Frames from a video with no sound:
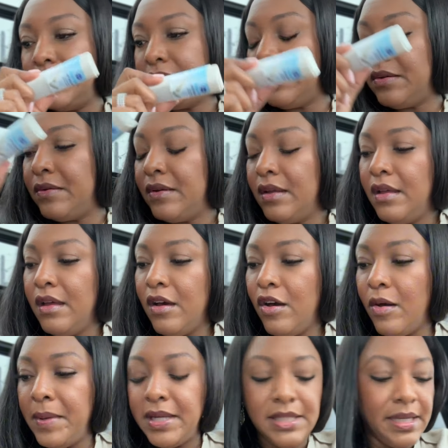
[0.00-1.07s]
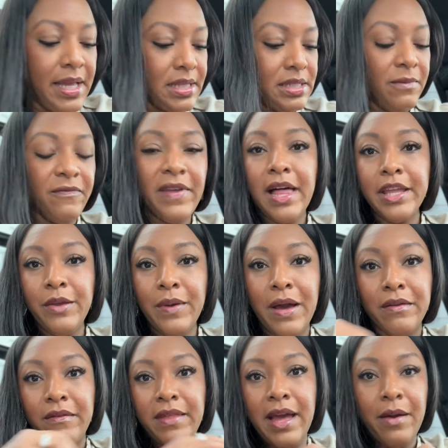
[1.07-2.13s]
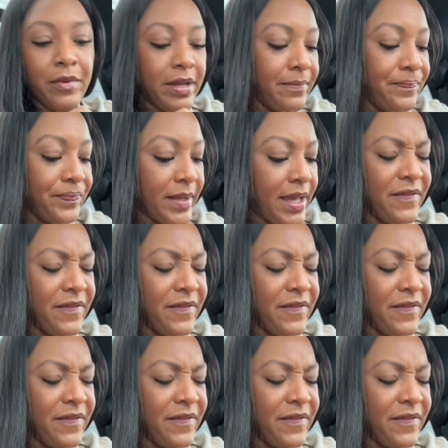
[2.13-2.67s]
So hoping to get some value out of that one.